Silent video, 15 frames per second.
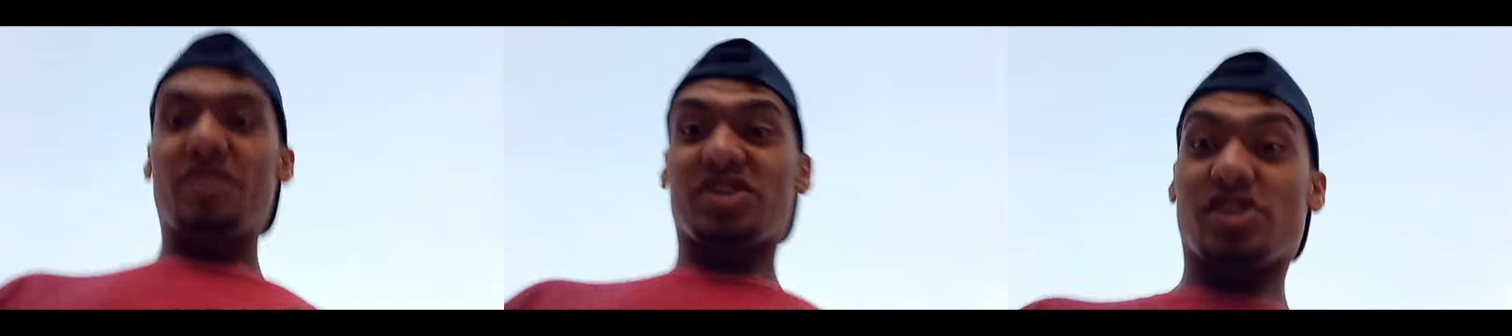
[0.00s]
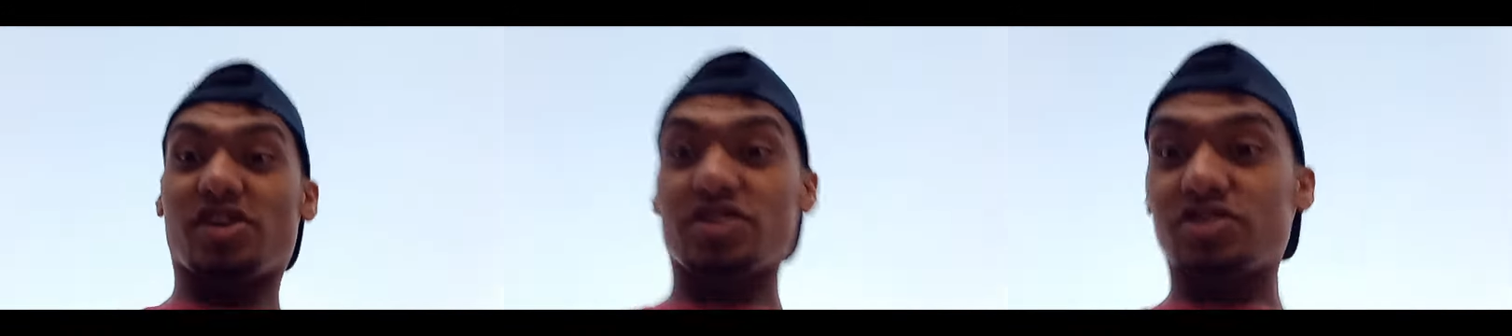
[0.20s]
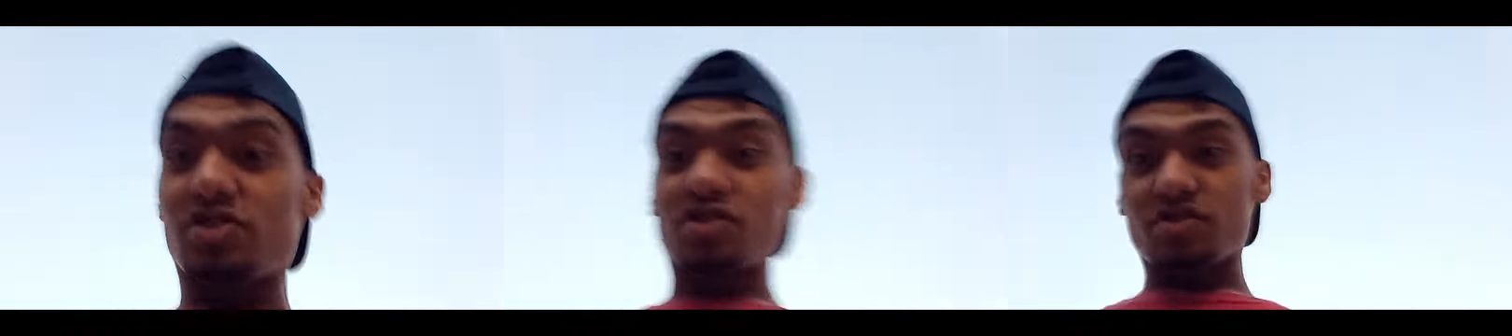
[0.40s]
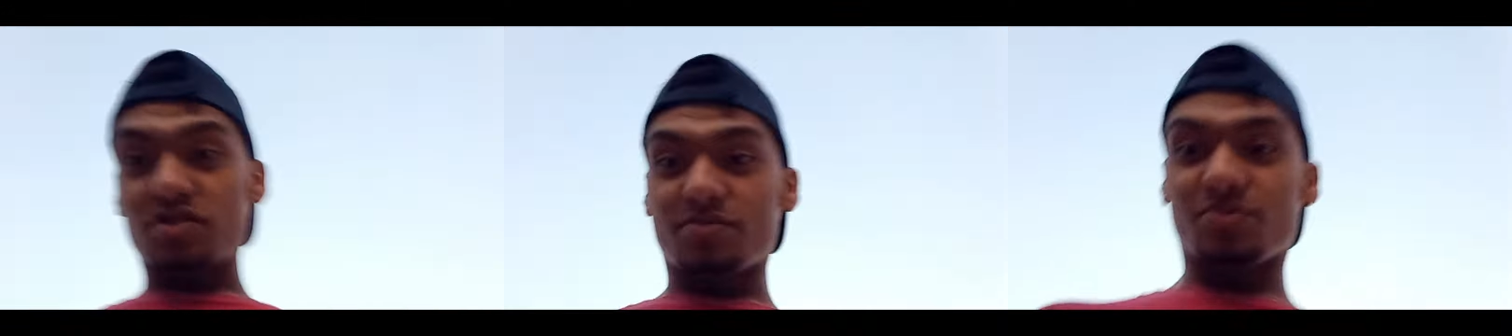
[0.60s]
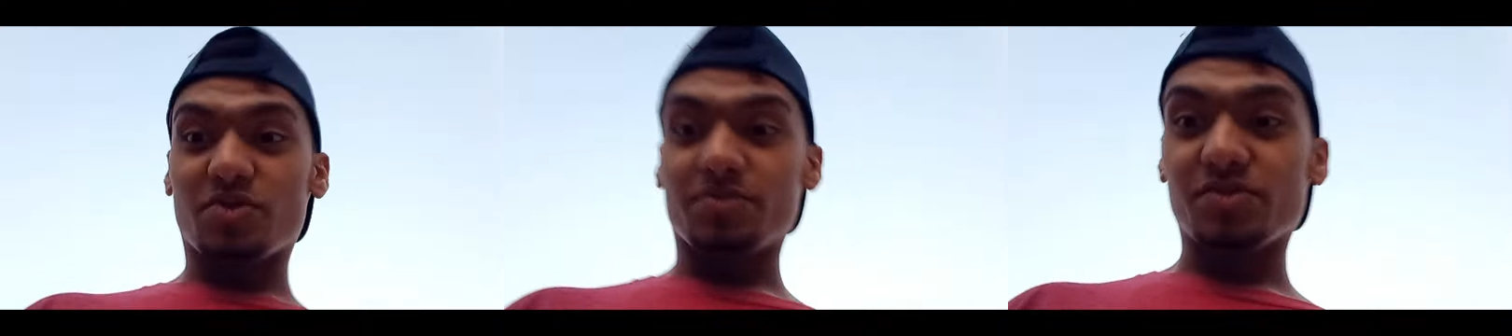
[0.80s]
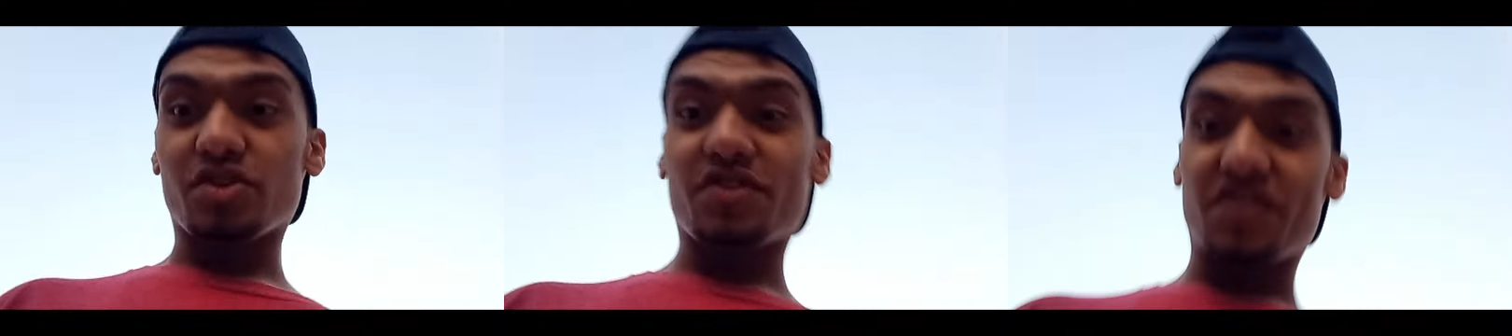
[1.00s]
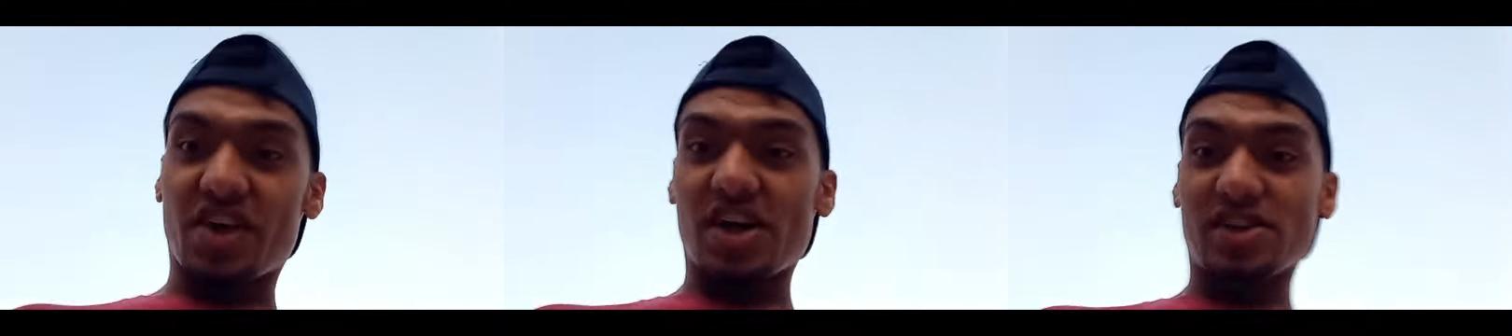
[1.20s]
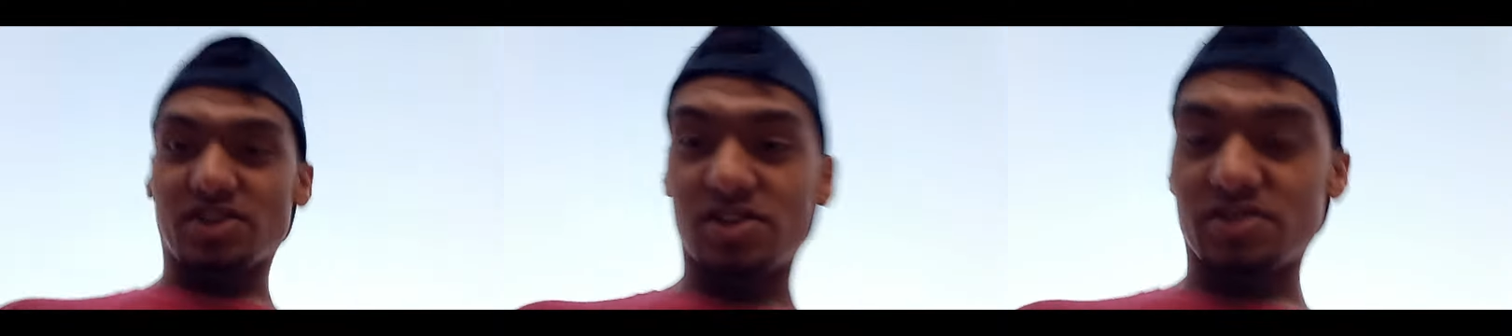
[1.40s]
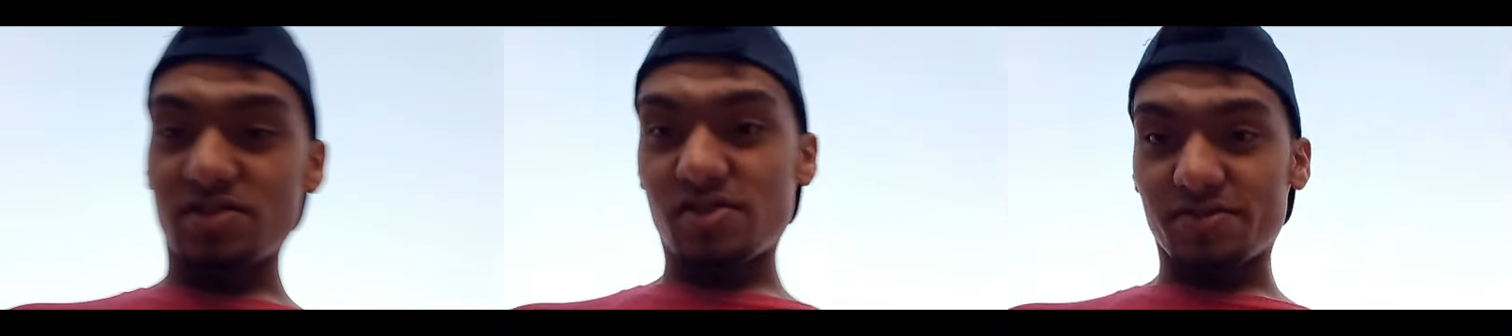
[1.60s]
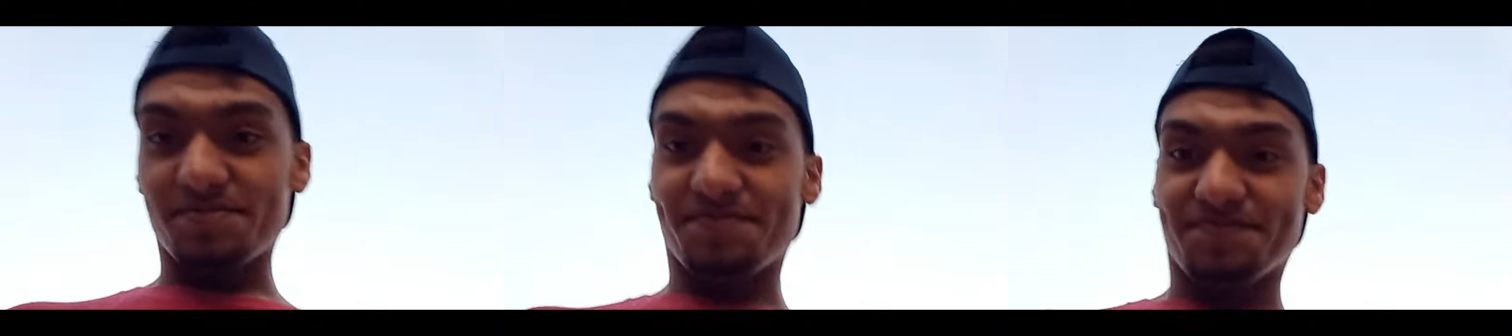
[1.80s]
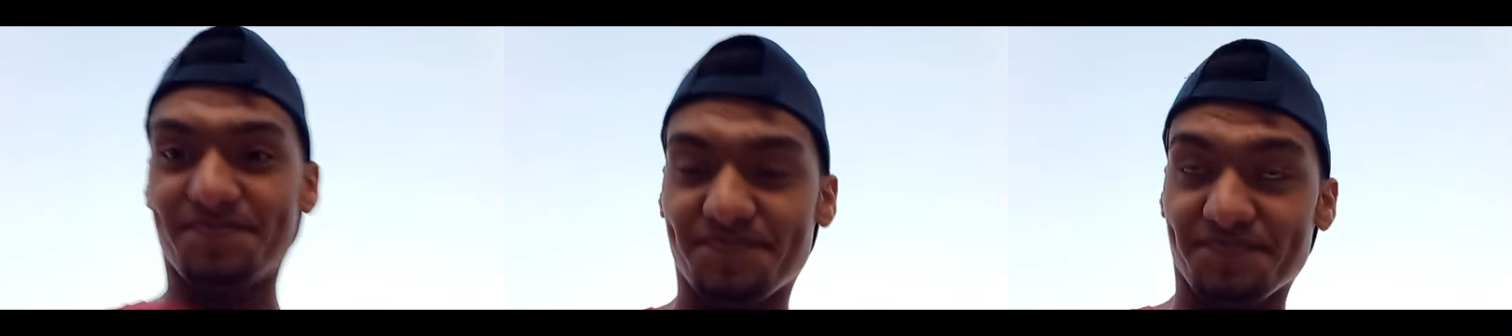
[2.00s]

make sure you turn on the notifications on.